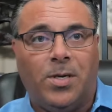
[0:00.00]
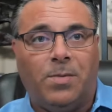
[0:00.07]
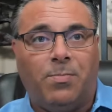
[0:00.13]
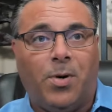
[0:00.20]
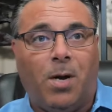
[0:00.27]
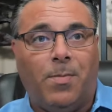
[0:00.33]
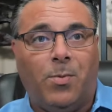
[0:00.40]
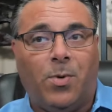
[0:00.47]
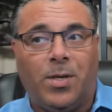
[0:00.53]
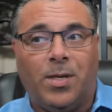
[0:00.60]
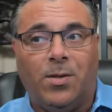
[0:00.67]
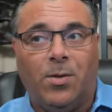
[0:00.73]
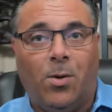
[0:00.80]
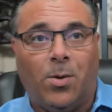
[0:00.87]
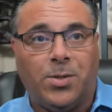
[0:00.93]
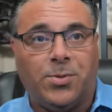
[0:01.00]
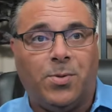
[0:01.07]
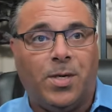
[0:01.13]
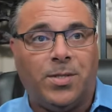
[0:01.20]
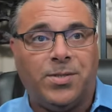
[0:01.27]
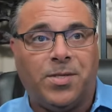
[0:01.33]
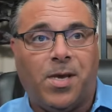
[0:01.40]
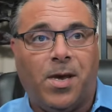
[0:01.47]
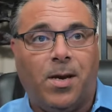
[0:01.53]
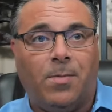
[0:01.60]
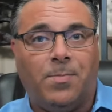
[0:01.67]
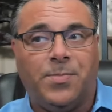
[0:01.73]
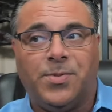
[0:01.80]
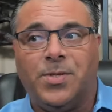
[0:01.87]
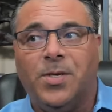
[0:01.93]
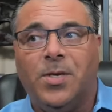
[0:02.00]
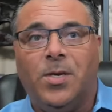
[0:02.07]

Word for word: and probably one of the longest running scams